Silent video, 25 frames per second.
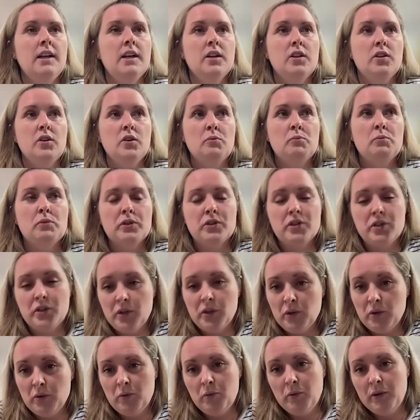Number
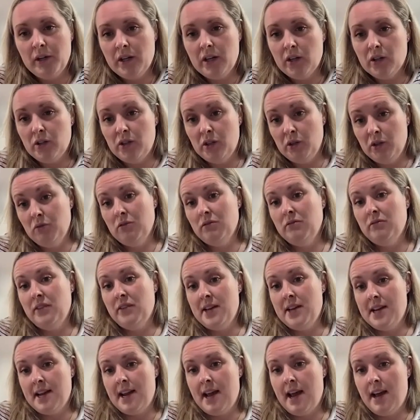two, we could do a
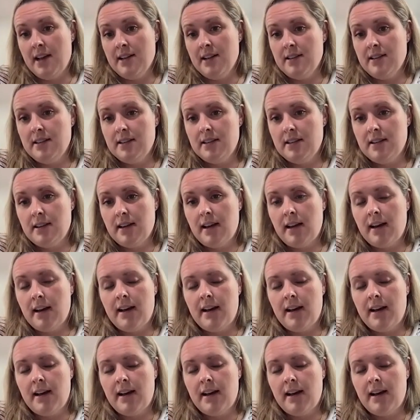VNS,